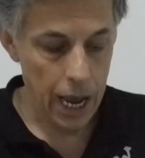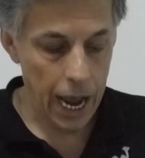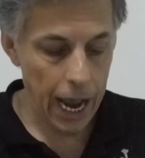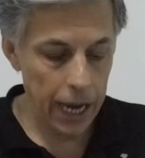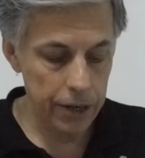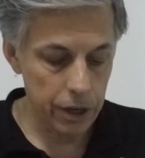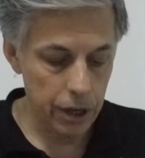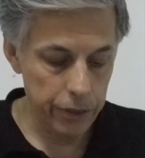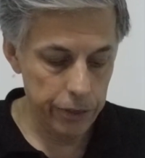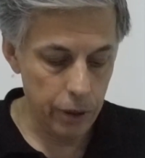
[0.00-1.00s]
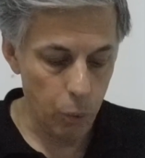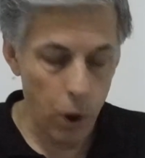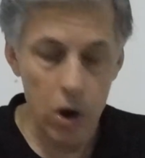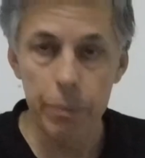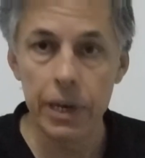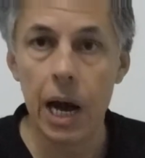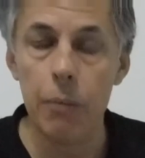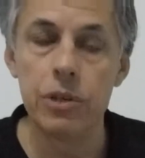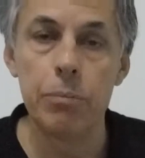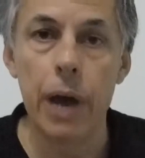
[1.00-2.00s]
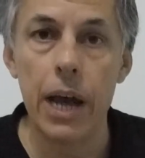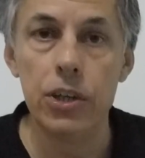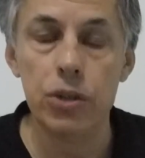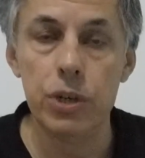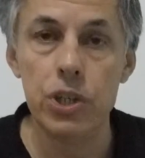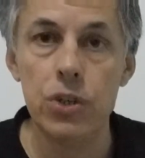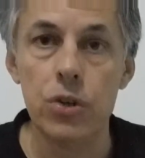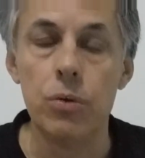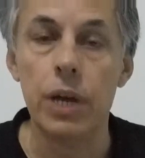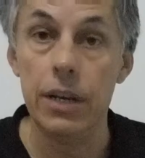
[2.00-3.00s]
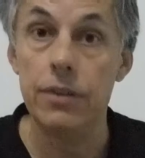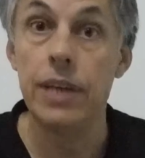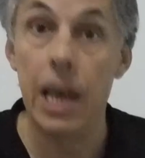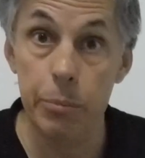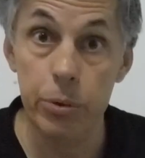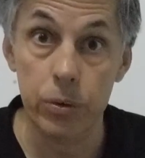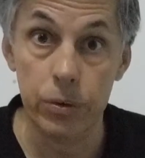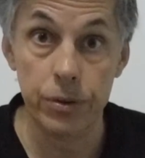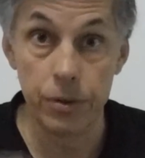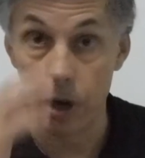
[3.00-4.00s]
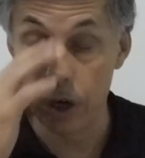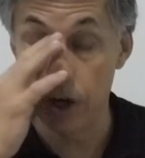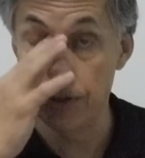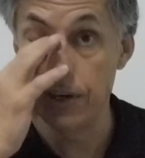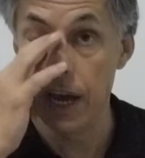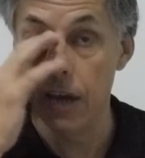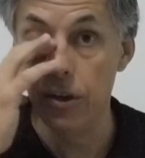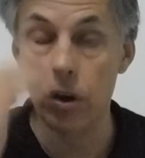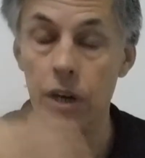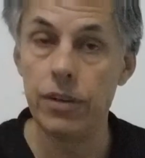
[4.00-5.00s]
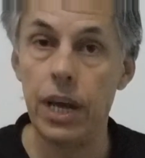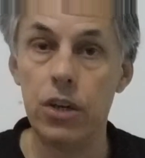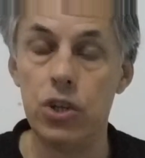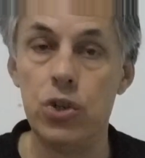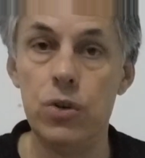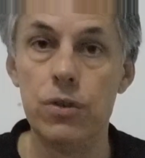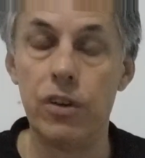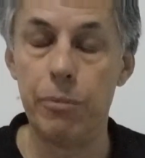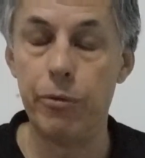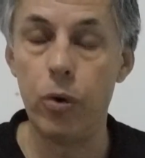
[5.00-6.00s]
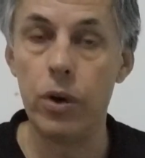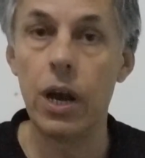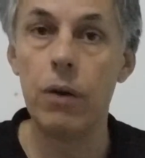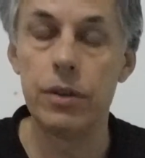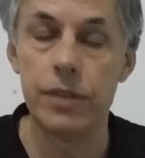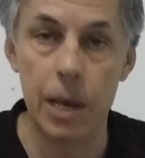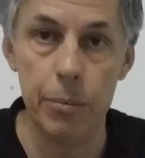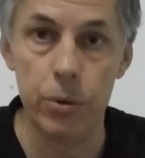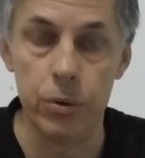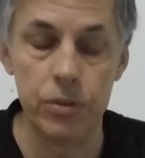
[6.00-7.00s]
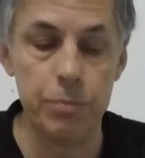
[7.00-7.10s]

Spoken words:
And where it becomes a major issue in temples, like I said, you've got to take your shoes off before you go into temples.